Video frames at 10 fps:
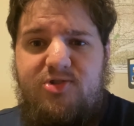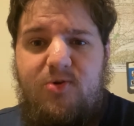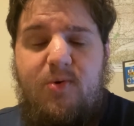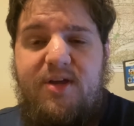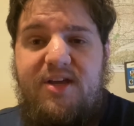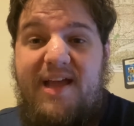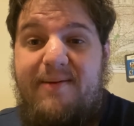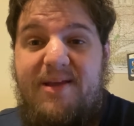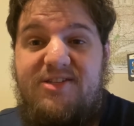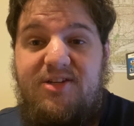story
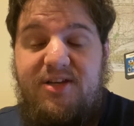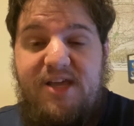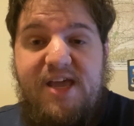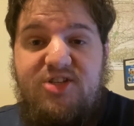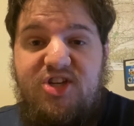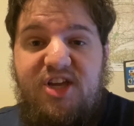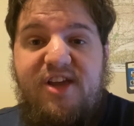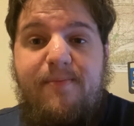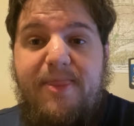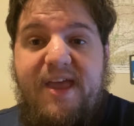and makes it
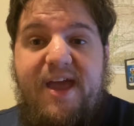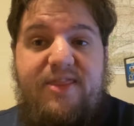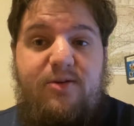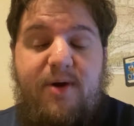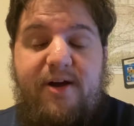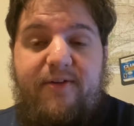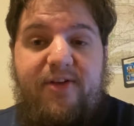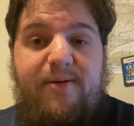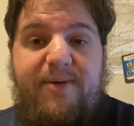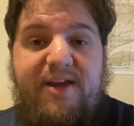engaging, and you walk around
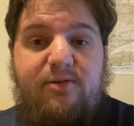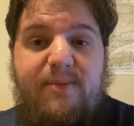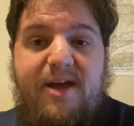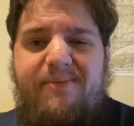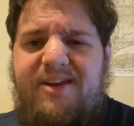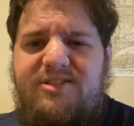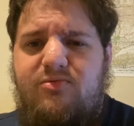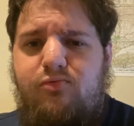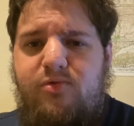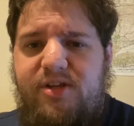the Club Penguin map, and it's
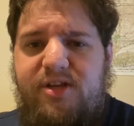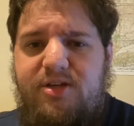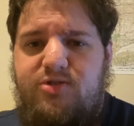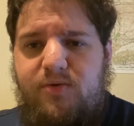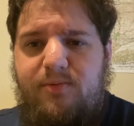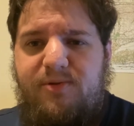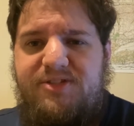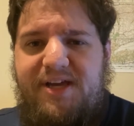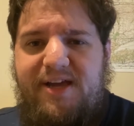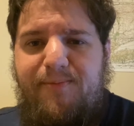a really enjoyable
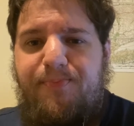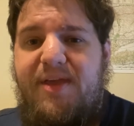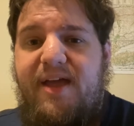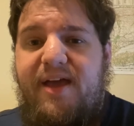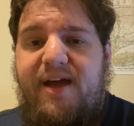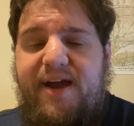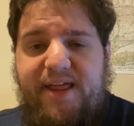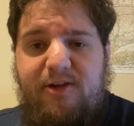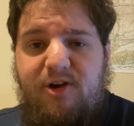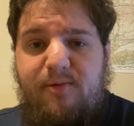time.
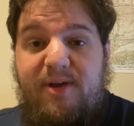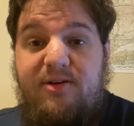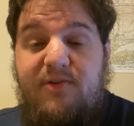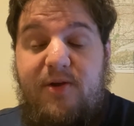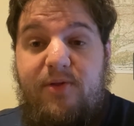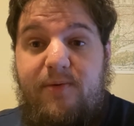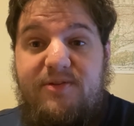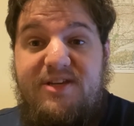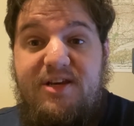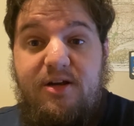Highly recommend for anyone that
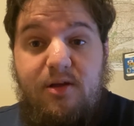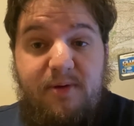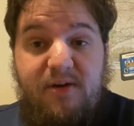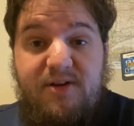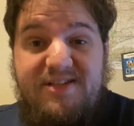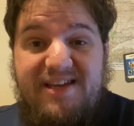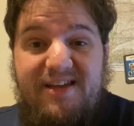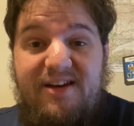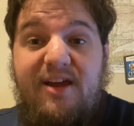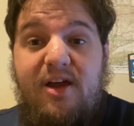was into Club Penguin as a
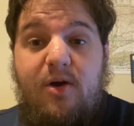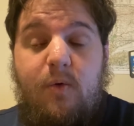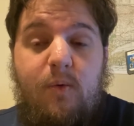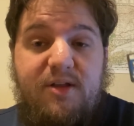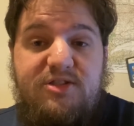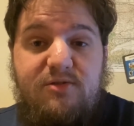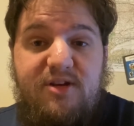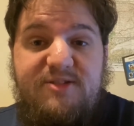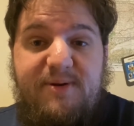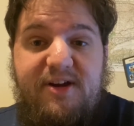kid, wants to
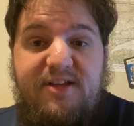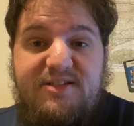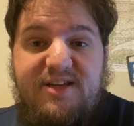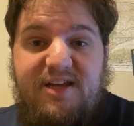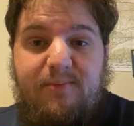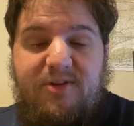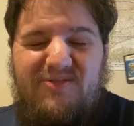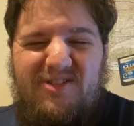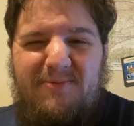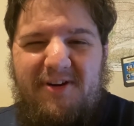experience it, and
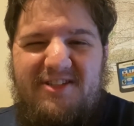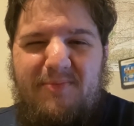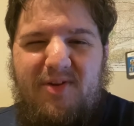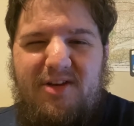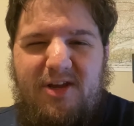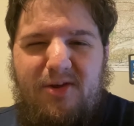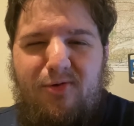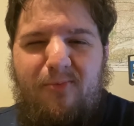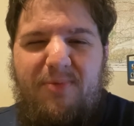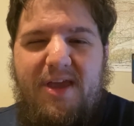wants to experience something
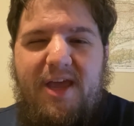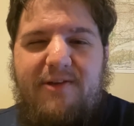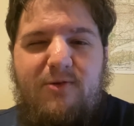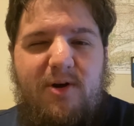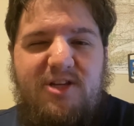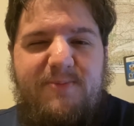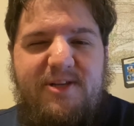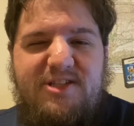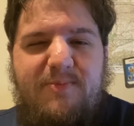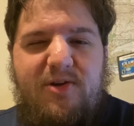new. If you want to
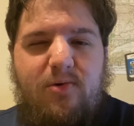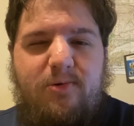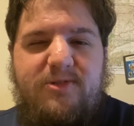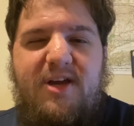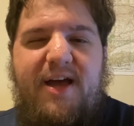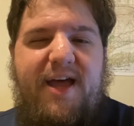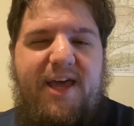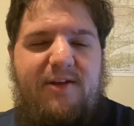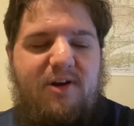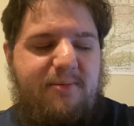experience something old,
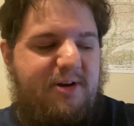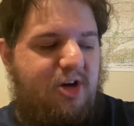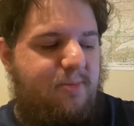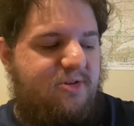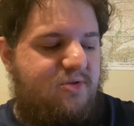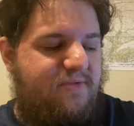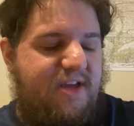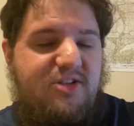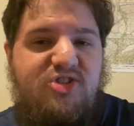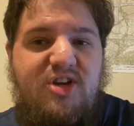highly recommend Herbert's
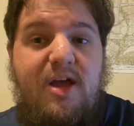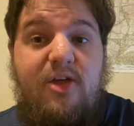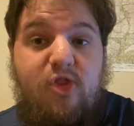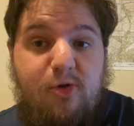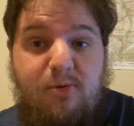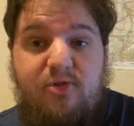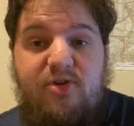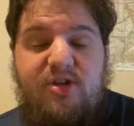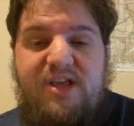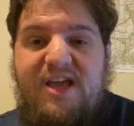Revenge. They're both
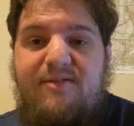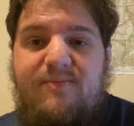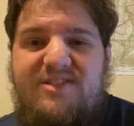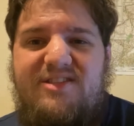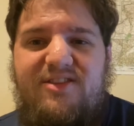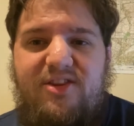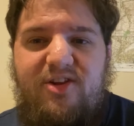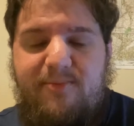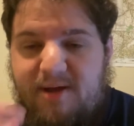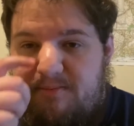good games.
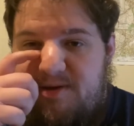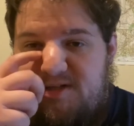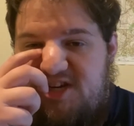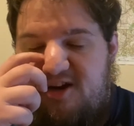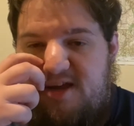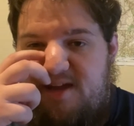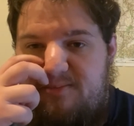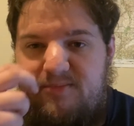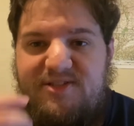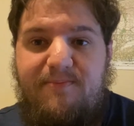They're about mid-tier
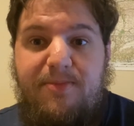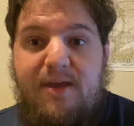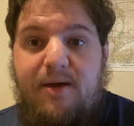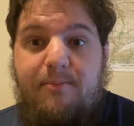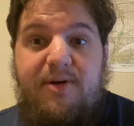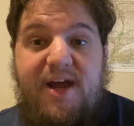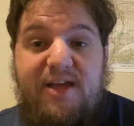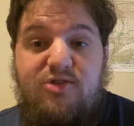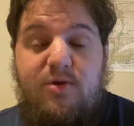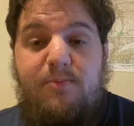games, but I
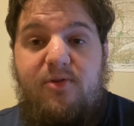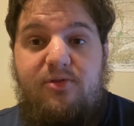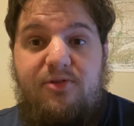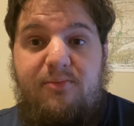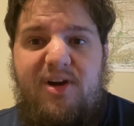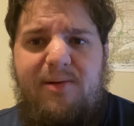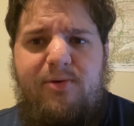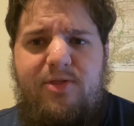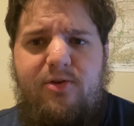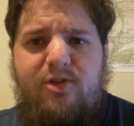enjoyed both of them when I
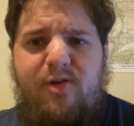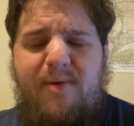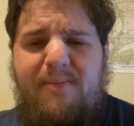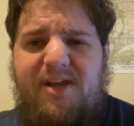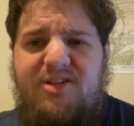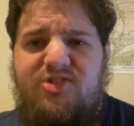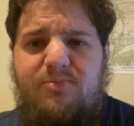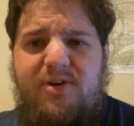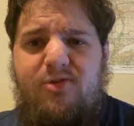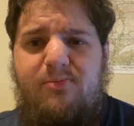played through them. I managed
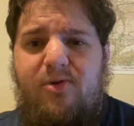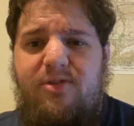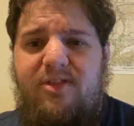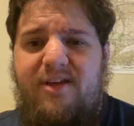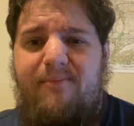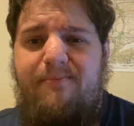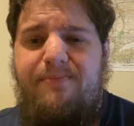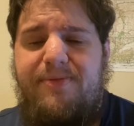to play through both of them